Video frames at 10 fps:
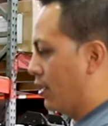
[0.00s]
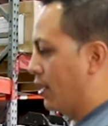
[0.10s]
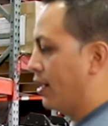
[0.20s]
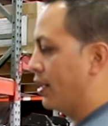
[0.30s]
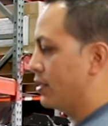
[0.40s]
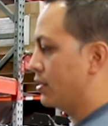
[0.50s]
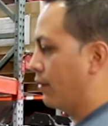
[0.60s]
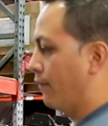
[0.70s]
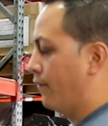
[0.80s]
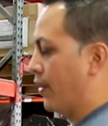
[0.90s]
It is
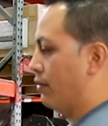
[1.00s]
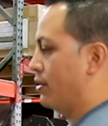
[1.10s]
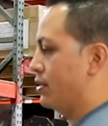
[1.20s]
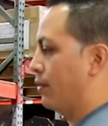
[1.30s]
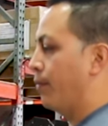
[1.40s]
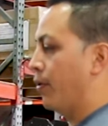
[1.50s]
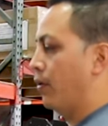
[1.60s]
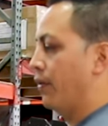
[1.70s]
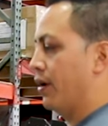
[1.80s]
very simple.